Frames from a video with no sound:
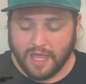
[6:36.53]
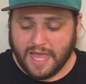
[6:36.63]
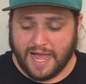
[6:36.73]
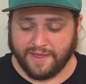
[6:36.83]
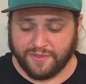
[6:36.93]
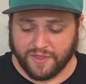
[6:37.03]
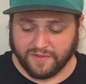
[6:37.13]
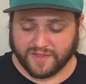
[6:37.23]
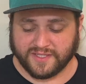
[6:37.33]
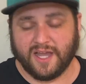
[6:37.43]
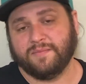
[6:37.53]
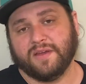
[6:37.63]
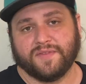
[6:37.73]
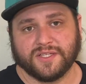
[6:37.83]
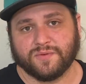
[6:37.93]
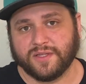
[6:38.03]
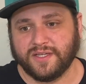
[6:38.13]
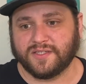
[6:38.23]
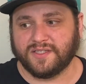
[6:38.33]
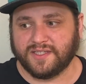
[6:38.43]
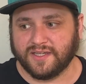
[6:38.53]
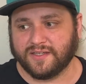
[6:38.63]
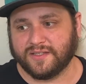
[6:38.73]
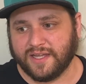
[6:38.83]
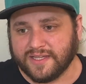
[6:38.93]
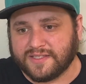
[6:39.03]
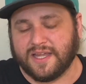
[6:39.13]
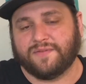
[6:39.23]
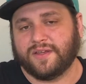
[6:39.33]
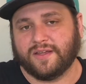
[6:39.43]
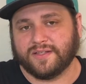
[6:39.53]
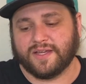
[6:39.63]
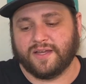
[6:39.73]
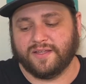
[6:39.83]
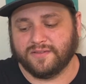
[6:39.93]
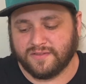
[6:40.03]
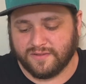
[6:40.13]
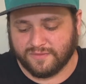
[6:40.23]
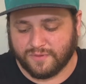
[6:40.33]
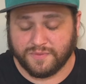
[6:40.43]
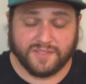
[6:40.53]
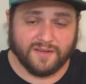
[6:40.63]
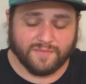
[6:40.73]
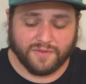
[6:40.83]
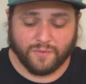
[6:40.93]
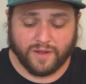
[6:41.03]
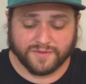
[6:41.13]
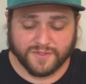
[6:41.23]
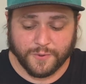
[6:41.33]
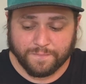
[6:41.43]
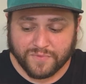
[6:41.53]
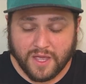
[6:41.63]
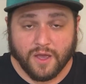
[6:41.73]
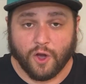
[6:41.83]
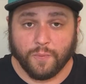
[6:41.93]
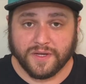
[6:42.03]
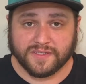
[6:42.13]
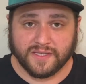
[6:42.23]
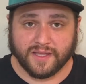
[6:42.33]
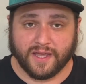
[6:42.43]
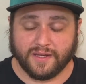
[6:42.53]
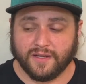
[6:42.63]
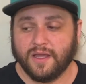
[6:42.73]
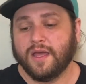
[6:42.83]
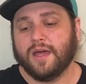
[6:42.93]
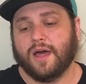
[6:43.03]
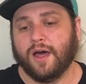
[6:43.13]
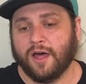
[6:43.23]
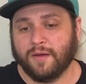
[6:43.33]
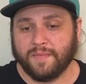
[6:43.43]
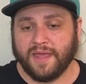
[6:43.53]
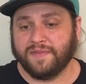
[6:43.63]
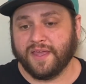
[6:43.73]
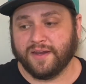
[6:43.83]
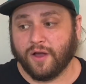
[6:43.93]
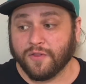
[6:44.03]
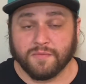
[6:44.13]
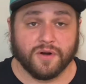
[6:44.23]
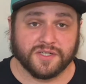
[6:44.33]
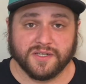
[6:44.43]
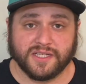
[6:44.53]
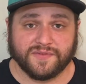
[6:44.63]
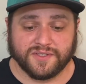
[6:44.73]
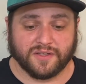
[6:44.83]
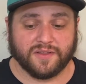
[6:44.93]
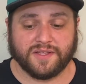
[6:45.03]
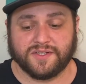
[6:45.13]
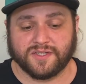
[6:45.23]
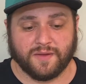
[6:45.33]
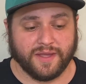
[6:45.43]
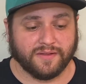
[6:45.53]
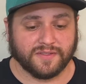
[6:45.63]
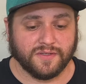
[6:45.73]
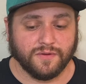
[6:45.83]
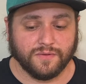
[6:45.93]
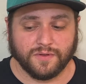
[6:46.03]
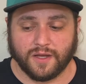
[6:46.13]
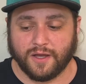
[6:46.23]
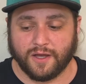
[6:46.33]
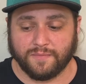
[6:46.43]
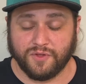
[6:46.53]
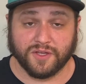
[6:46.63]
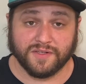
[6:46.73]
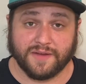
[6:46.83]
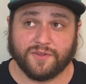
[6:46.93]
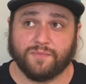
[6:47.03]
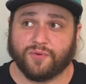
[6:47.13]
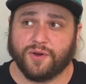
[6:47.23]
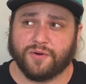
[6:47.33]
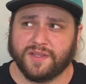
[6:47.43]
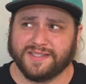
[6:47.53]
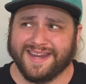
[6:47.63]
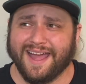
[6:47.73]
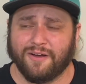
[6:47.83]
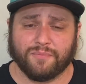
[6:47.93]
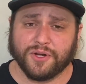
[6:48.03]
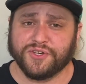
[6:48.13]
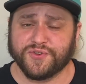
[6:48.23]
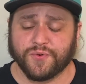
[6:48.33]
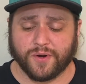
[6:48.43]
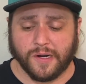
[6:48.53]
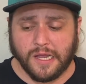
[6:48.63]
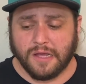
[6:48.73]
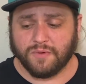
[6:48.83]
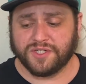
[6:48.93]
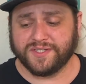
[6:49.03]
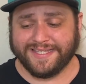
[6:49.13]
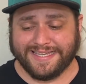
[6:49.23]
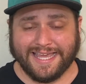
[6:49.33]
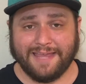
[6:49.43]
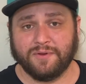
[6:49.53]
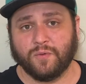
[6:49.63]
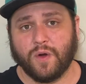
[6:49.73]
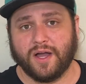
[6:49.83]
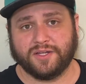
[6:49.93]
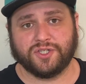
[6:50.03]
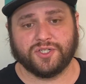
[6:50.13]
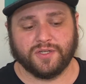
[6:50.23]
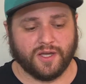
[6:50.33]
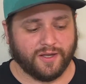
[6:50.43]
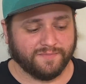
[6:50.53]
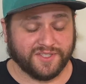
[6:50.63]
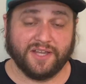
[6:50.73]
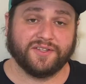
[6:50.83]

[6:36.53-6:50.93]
I think the timing of this release is definitely going to tie into what we see in Breath of the Wild 2. Hoping to see that. And then other merchandise for Zelda that's just coming out soon. You can definitely pre-order these now, I'm pretty sure, which is the Game & Watch Zelda